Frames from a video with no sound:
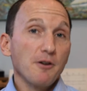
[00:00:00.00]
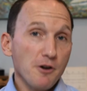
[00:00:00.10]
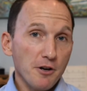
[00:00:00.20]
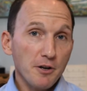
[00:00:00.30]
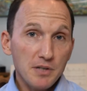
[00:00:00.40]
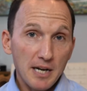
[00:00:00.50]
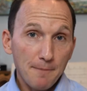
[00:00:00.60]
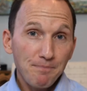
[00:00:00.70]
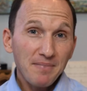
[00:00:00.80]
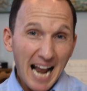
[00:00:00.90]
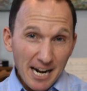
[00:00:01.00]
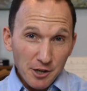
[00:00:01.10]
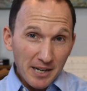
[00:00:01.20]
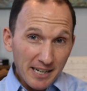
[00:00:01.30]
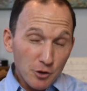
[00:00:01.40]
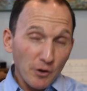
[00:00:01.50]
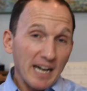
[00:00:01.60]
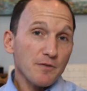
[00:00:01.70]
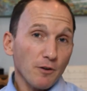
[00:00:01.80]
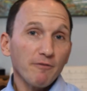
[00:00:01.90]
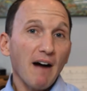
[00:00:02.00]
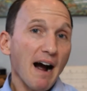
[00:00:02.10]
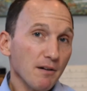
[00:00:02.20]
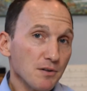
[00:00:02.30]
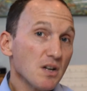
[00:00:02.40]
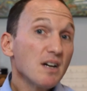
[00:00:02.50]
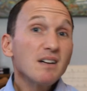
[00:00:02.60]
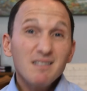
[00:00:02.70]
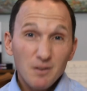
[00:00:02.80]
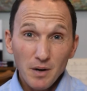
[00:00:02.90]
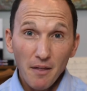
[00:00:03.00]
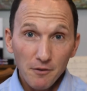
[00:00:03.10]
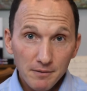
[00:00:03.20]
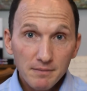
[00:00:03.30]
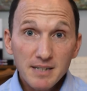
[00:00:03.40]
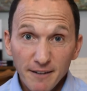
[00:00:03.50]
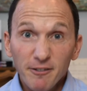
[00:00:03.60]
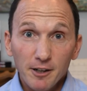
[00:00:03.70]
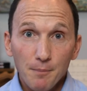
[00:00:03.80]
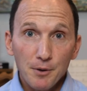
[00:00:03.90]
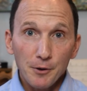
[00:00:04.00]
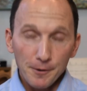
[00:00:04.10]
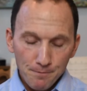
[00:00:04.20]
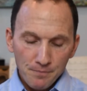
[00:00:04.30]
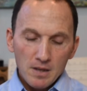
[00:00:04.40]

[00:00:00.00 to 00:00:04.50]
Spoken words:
that you're using and you need to transfer files to another different computer.